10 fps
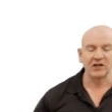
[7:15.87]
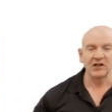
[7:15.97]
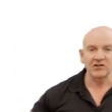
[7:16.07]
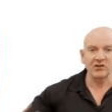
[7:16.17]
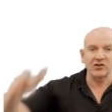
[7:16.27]

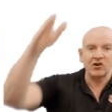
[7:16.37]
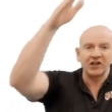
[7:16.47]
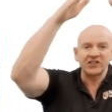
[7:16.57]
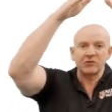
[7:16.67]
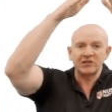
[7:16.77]
So as a
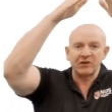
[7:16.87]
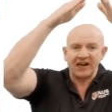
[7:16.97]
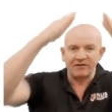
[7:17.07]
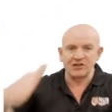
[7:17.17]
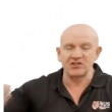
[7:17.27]
consequence, we
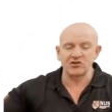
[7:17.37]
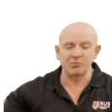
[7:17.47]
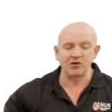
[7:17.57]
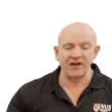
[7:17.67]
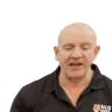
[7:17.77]
have this
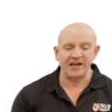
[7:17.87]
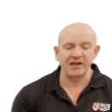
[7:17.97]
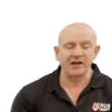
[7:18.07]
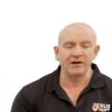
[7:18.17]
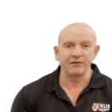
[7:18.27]
AAA
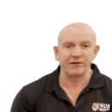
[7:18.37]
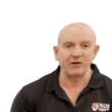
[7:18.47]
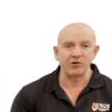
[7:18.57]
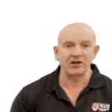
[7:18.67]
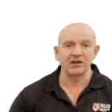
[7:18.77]

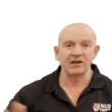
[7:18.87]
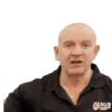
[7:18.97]
framework